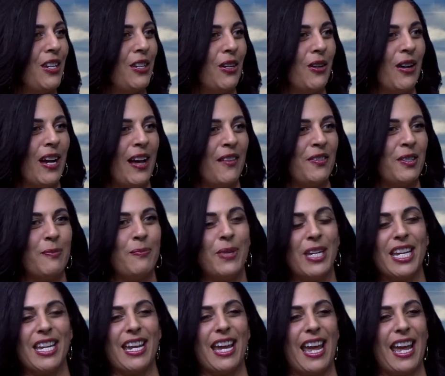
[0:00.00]
you don't have to
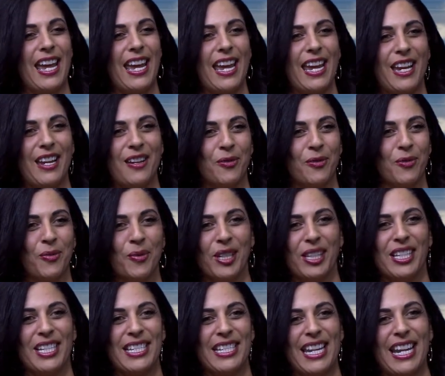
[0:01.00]
be a
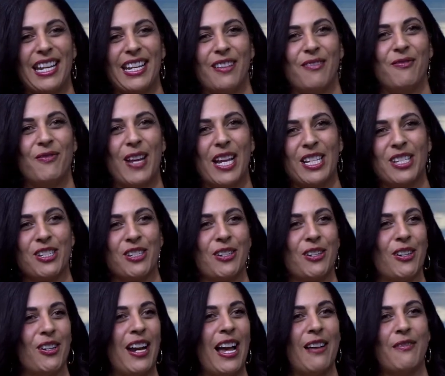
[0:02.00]
real estate
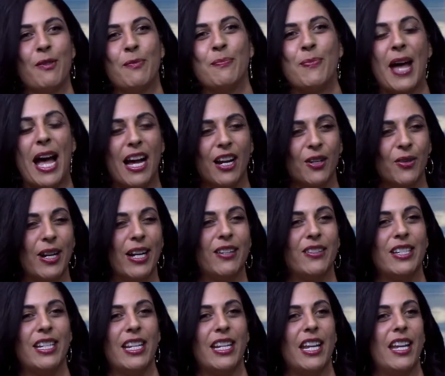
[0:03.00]
investor or have a
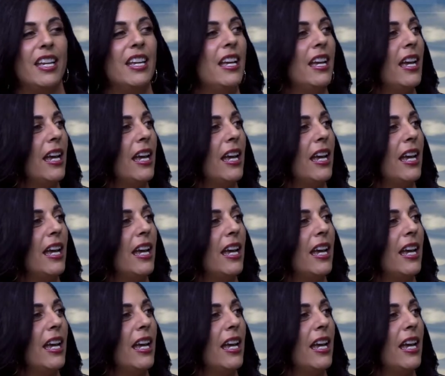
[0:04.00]
background in it.